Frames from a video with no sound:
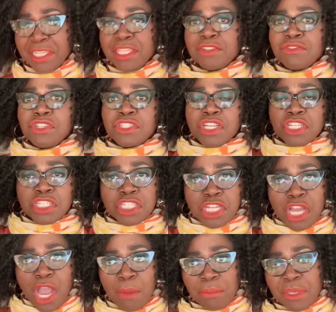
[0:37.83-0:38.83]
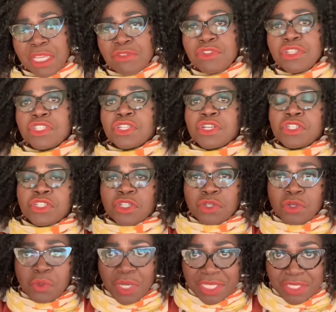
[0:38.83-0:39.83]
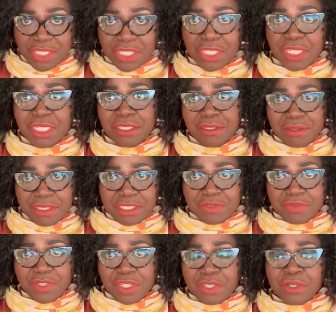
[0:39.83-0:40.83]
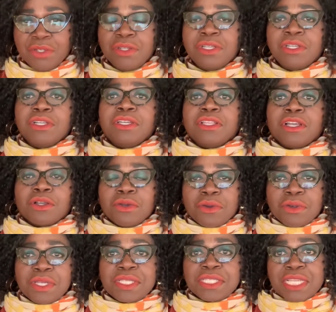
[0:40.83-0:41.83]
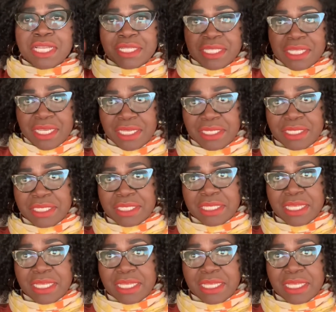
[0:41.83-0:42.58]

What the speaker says: research question, this video, core sentence,